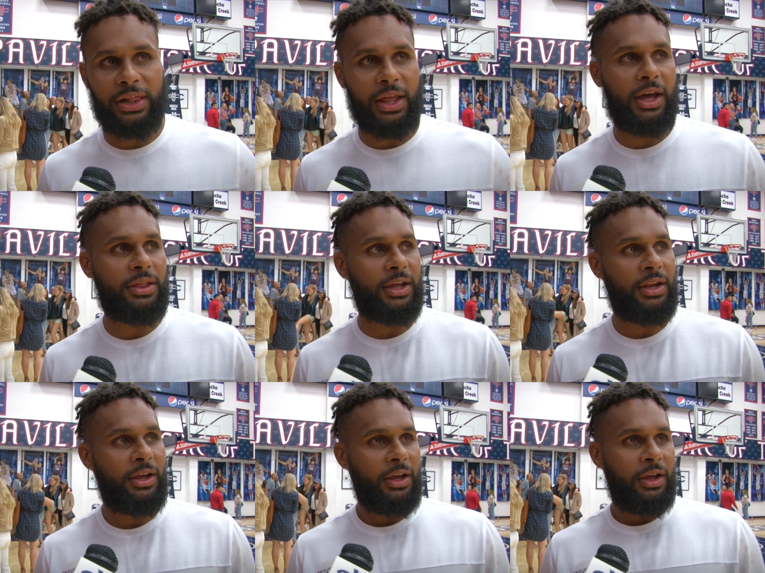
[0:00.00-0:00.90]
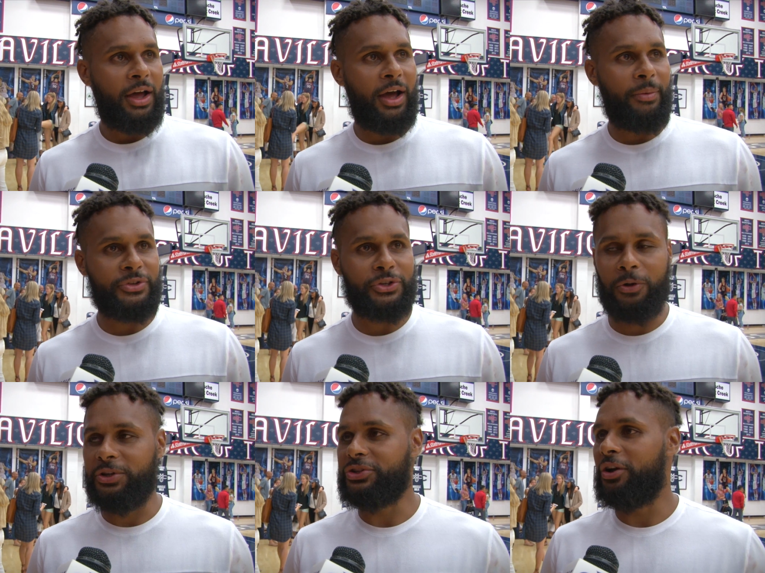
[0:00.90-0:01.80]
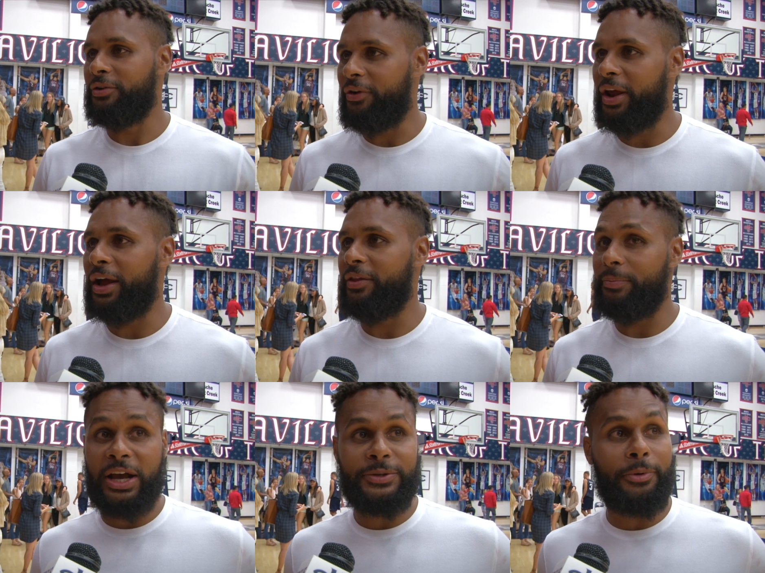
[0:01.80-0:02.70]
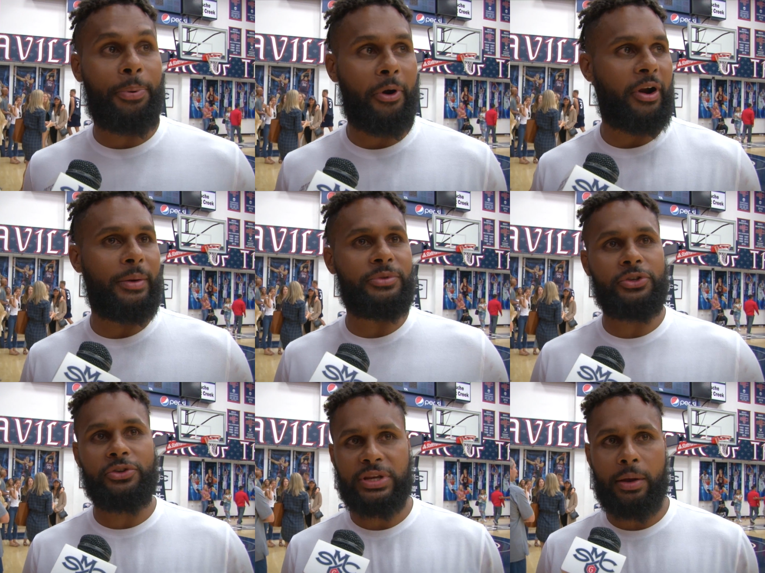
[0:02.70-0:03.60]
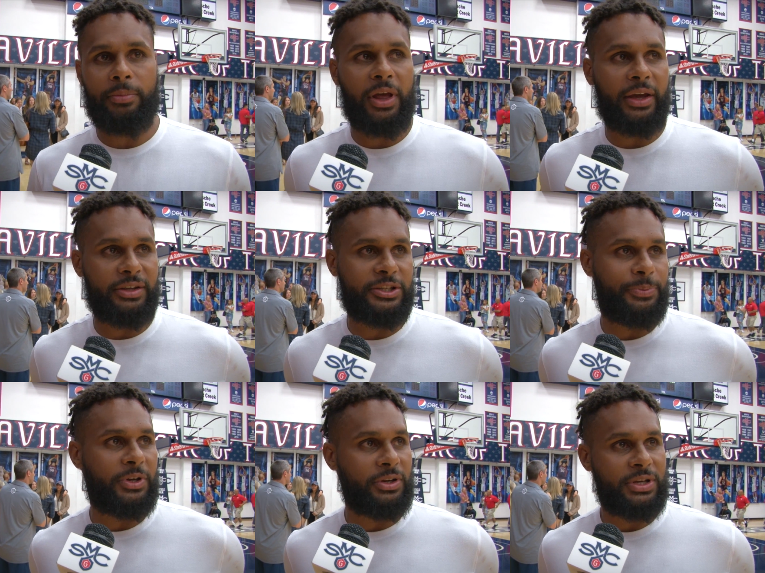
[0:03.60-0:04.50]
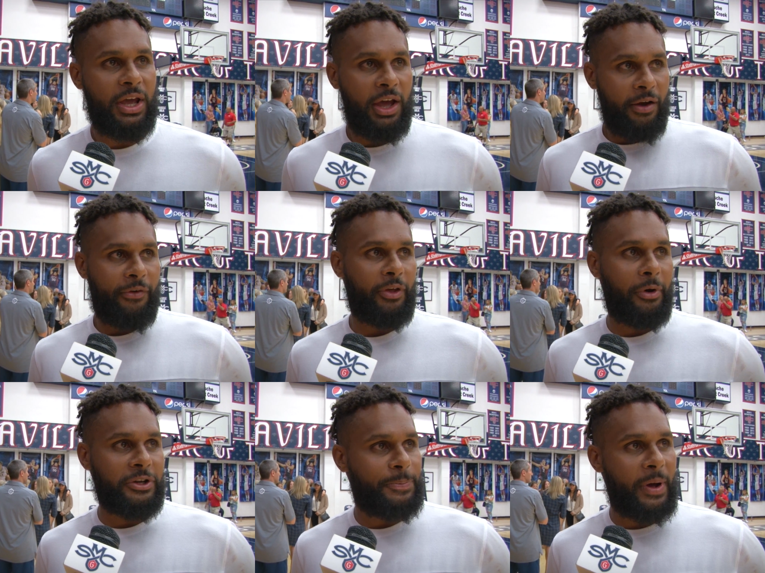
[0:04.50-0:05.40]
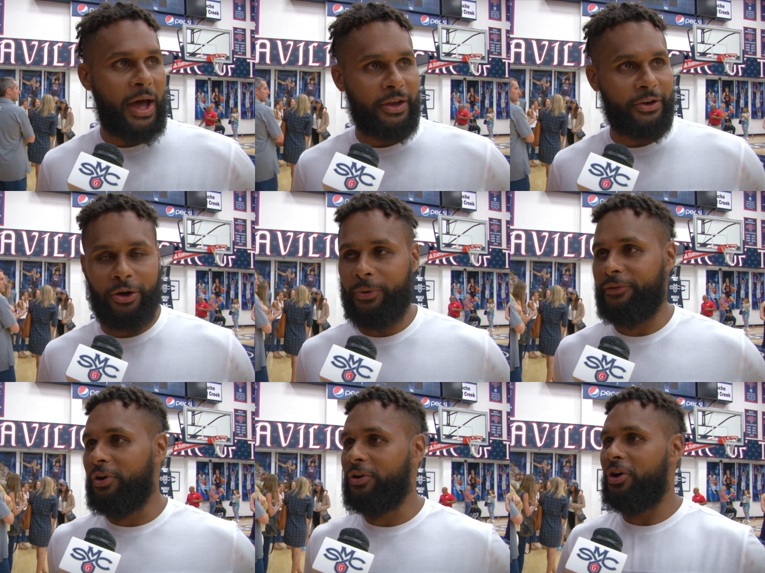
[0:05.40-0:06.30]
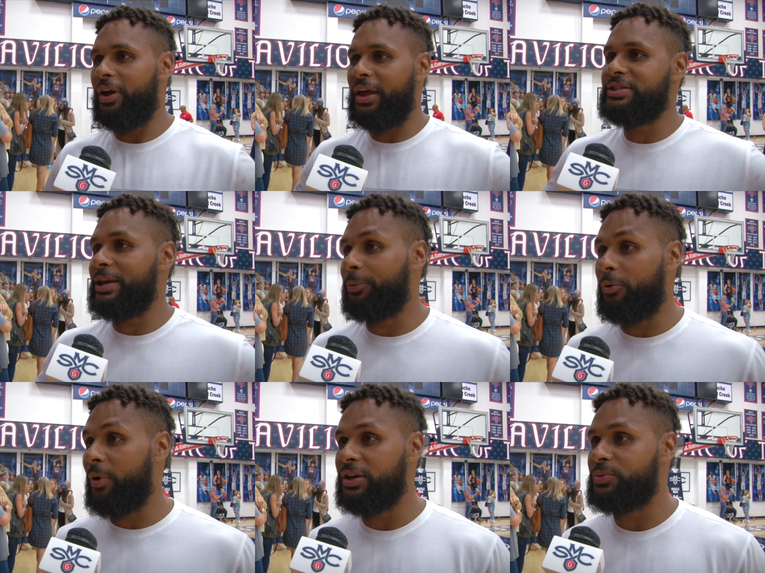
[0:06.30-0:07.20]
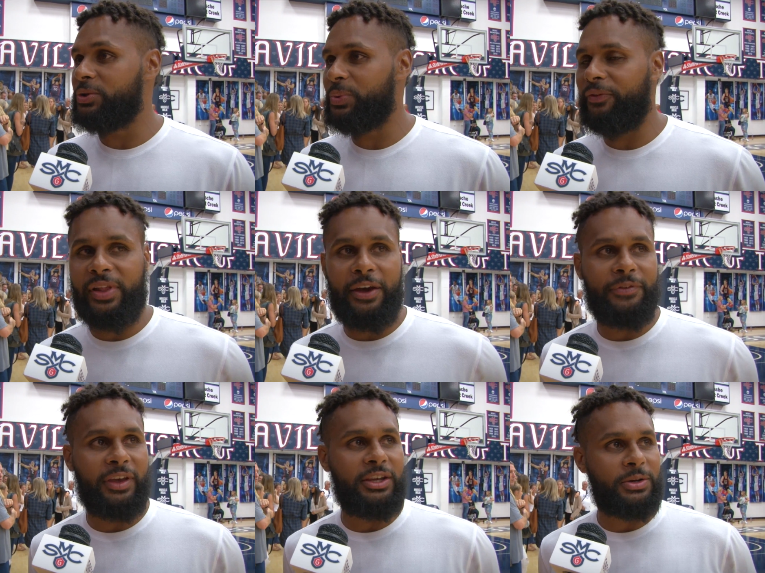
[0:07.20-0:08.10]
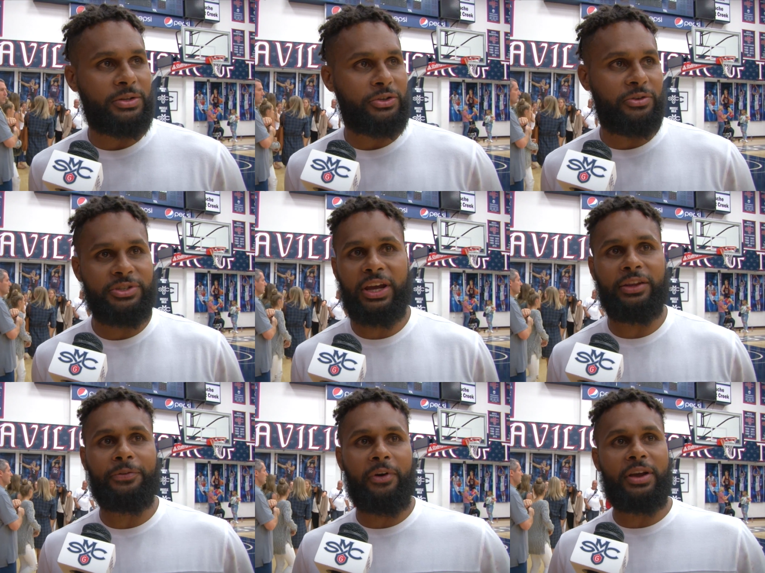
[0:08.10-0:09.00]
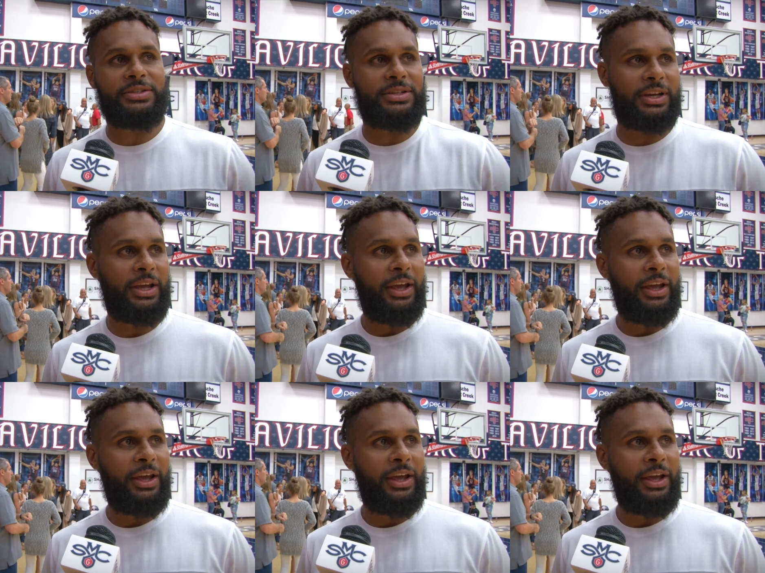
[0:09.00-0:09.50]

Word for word: glad that um, the school has gotten around in the basketball program to do something like this because for the most part, you know, we've all gone our separate ways once we've left here, so it's a good chance for us to,